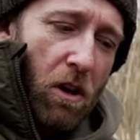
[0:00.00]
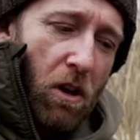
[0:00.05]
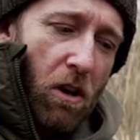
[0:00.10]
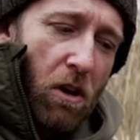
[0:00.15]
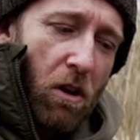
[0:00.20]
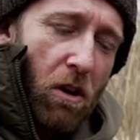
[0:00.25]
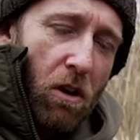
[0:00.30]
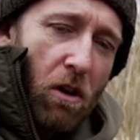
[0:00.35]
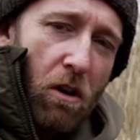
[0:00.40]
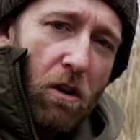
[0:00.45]

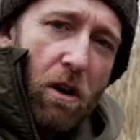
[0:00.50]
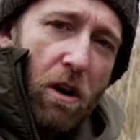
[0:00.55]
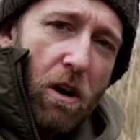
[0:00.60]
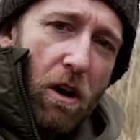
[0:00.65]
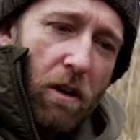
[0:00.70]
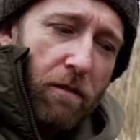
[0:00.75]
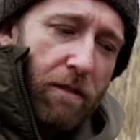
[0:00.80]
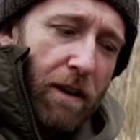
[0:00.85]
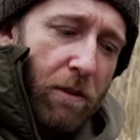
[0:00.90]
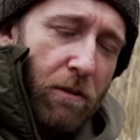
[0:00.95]
or
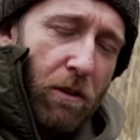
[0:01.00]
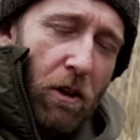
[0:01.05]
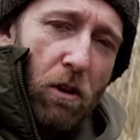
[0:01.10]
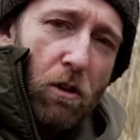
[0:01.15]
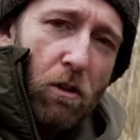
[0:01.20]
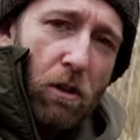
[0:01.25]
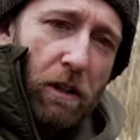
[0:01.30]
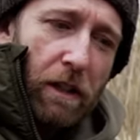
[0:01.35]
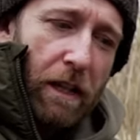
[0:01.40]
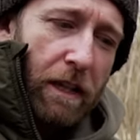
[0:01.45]
around the
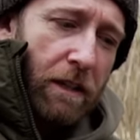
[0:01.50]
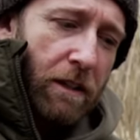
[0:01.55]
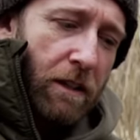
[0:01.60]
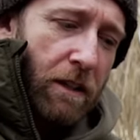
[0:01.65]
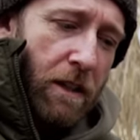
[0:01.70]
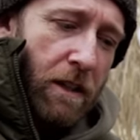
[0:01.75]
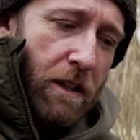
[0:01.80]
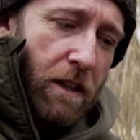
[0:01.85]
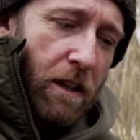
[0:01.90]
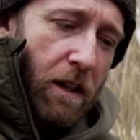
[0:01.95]
hook link
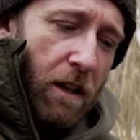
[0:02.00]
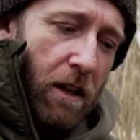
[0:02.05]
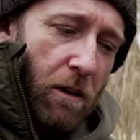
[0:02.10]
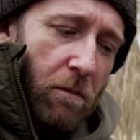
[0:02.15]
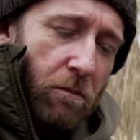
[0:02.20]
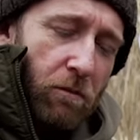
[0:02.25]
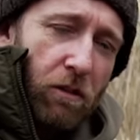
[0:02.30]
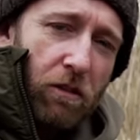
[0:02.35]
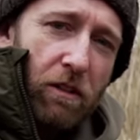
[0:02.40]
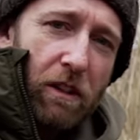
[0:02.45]

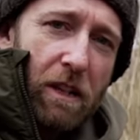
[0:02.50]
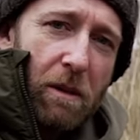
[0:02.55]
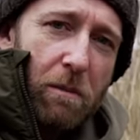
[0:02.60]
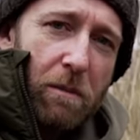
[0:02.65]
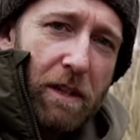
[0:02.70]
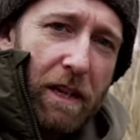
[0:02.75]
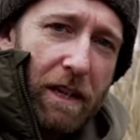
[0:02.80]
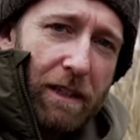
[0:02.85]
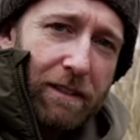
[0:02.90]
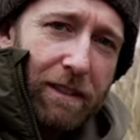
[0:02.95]
um, just
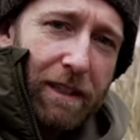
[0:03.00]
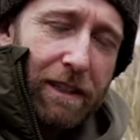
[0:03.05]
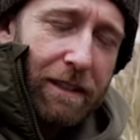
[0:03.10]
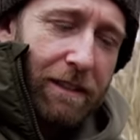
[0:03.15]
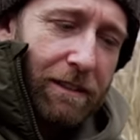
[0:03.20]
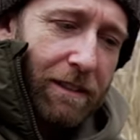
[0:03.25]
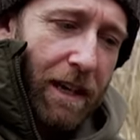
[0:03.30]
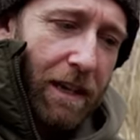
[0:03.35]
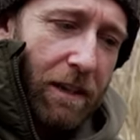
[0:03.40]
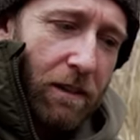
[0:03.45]
eliminates any
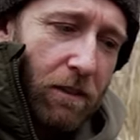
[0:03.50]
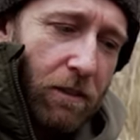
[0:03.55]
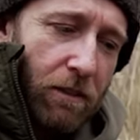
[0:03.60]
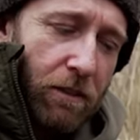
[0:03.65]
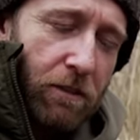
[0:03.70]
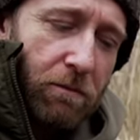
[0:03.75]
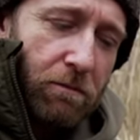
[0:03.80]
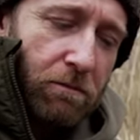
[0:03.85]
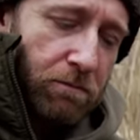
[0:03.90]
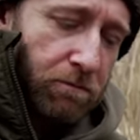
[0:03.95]
tangles.